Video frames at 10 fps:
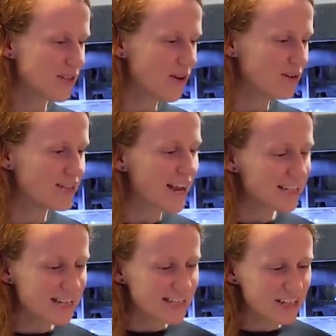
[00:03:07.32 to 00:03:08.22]
So,
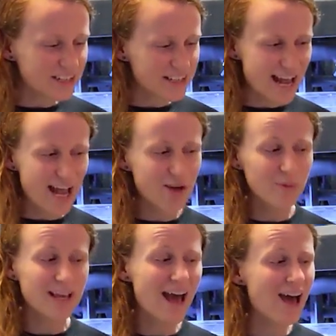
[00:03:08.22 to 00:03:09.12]
scientists here today,
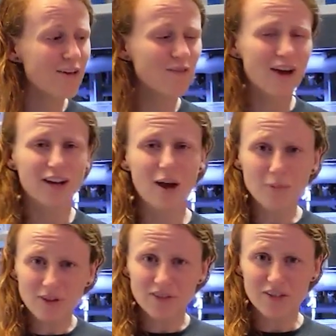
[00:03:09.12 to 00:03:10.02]
we have a
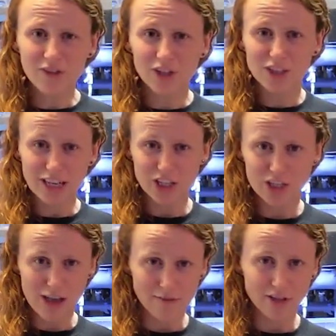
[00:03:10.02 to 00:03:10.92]
couple of different
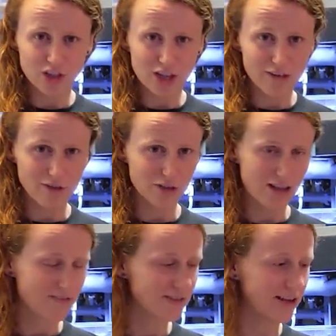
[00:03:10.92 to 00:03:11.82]
stages of the jellyfish
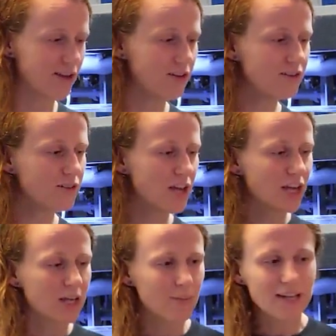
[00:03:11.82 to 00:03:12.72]
life cycle.
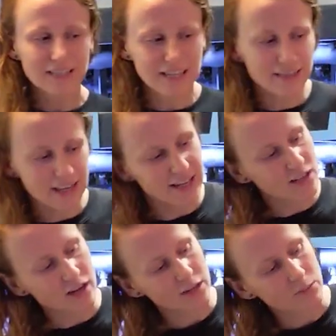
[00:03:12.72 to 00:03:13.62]
You might see things
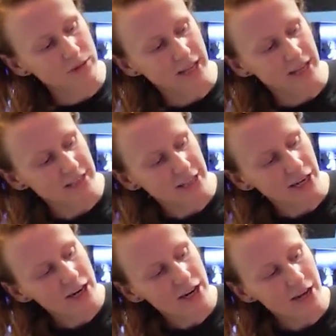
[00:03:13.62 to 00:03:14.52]
on the plates
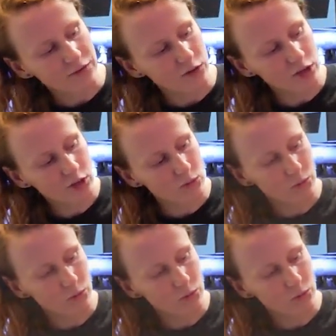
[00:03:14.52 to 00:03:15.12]
here. If you look